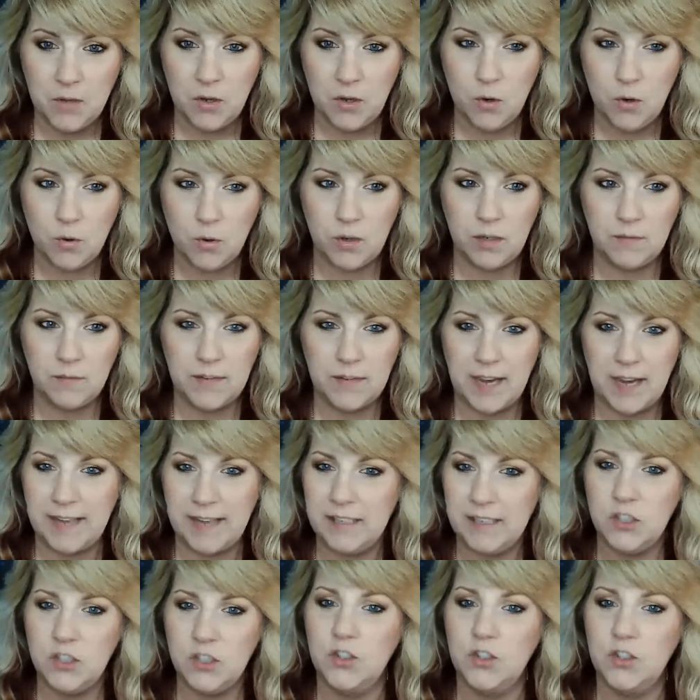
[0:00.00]
who could have
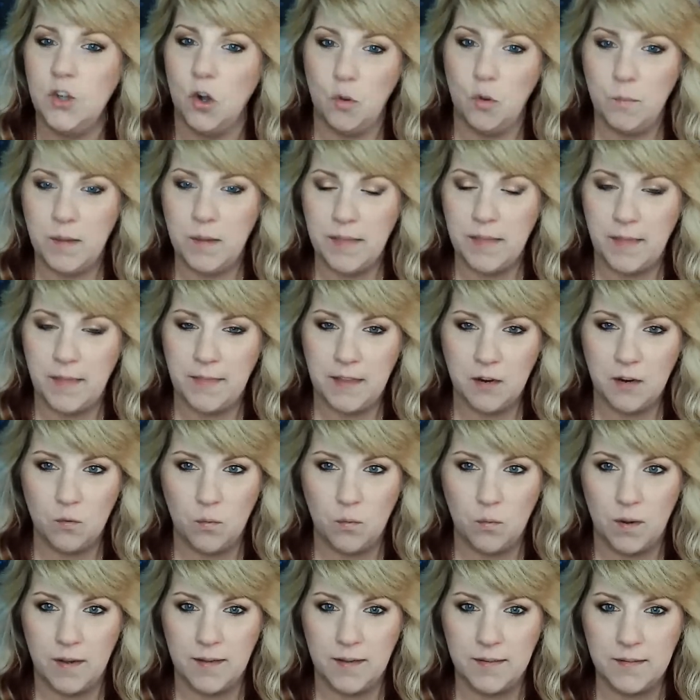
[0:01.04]
kind of shown me that there
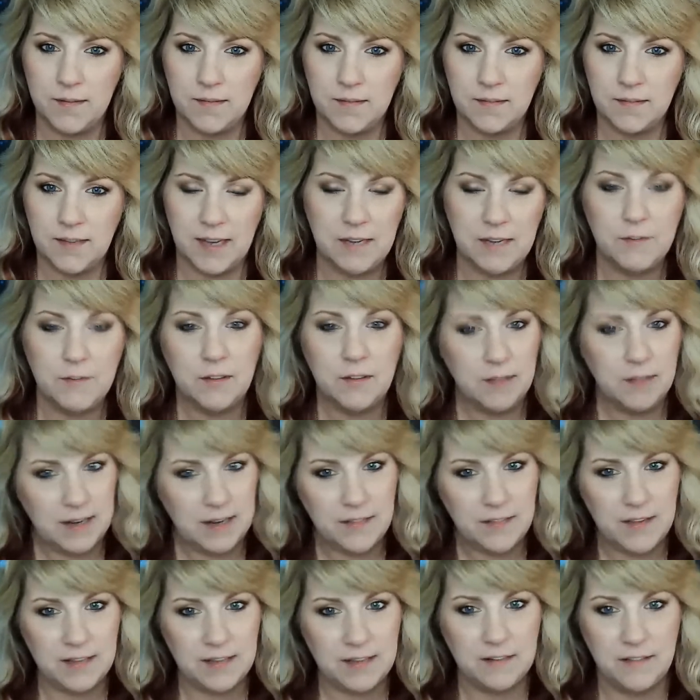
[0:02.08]
was kind of a light
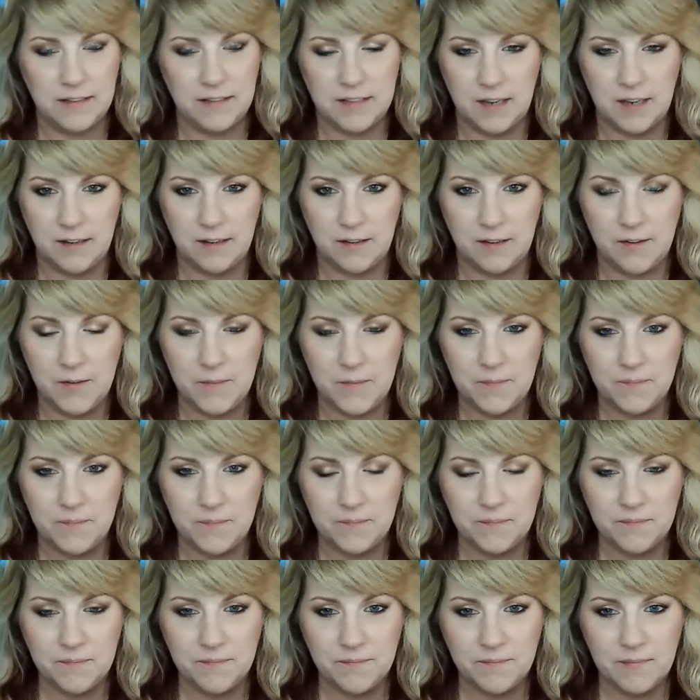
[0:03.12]
at the end of the tunnel,
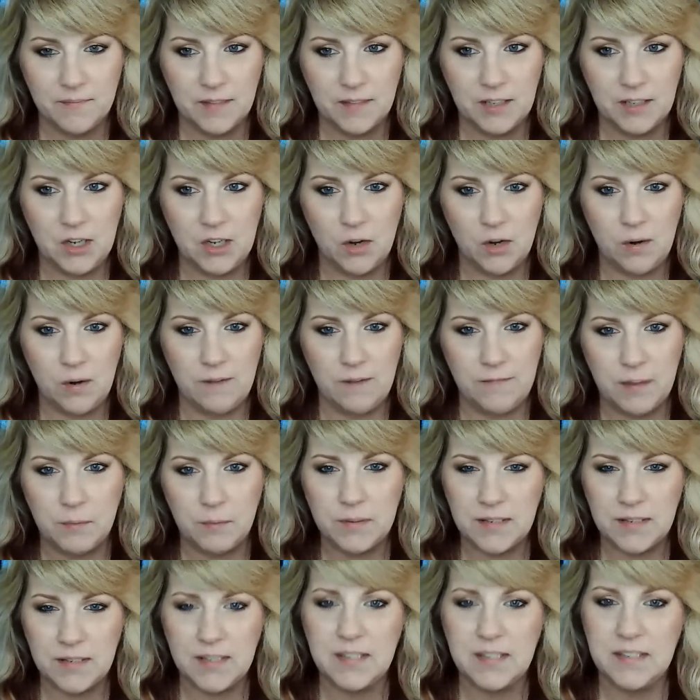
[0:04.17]
if there
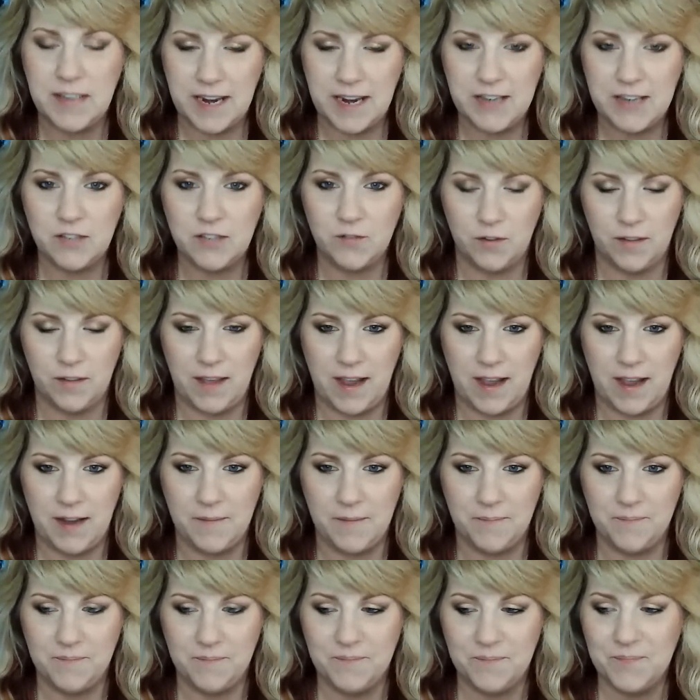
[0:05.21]
was a stage for that.
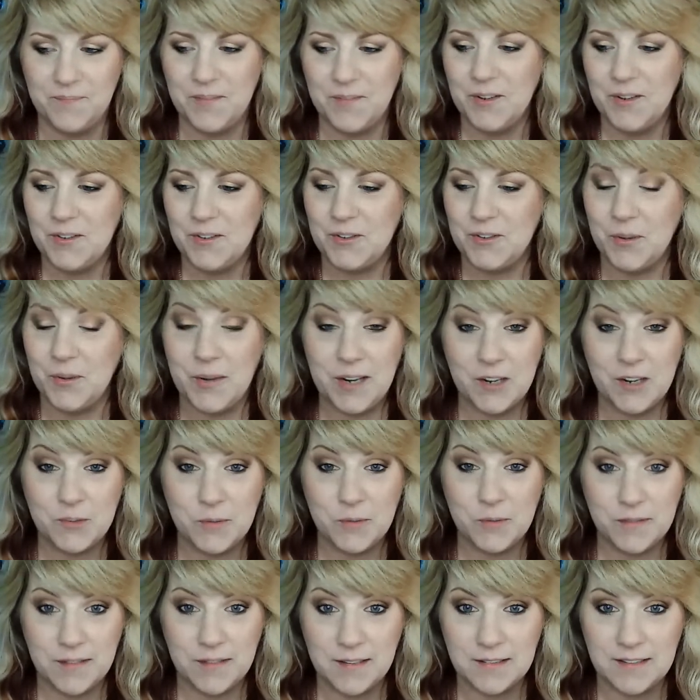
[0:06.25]
So here's
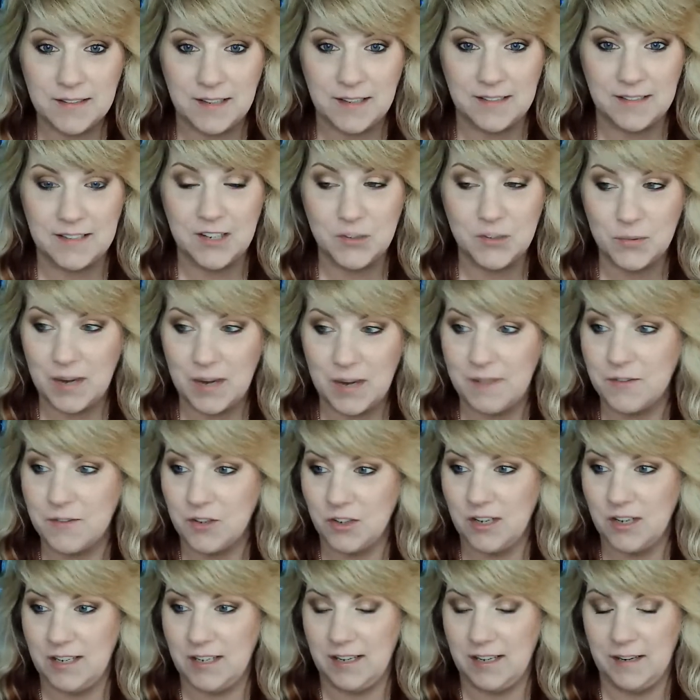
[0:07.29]
what this is. Here's what I've
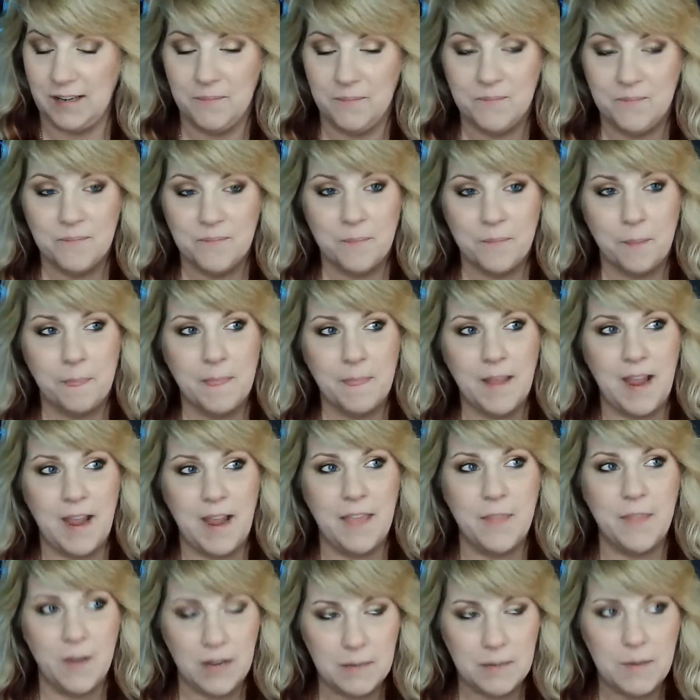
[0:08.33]
created. I
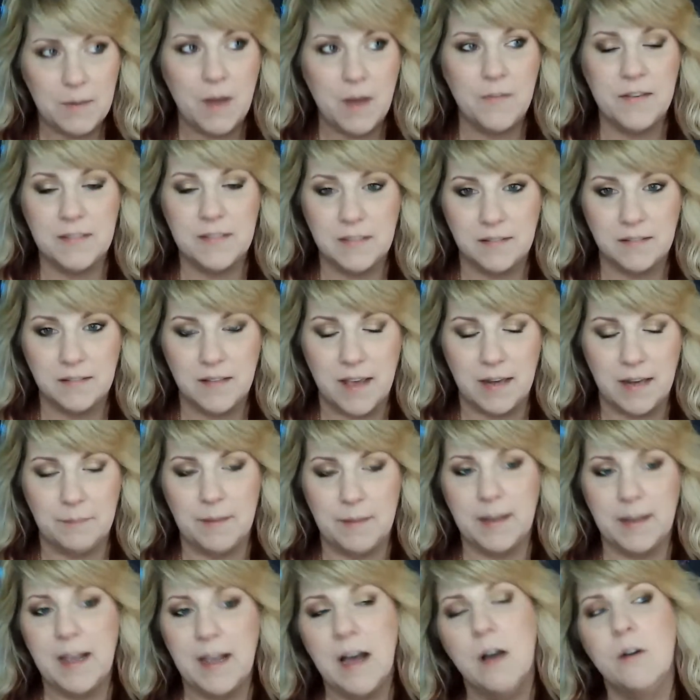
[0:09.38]
thought about this a lot. I'm
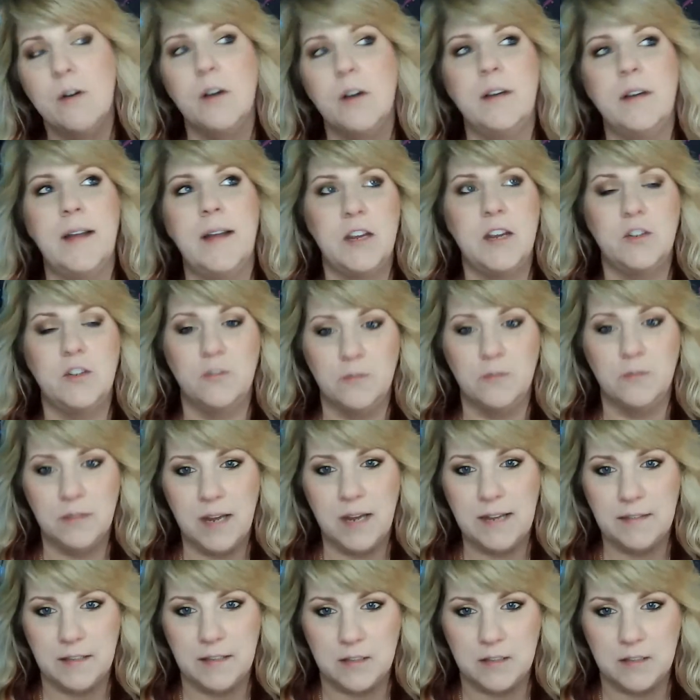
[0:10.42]
like, how could I create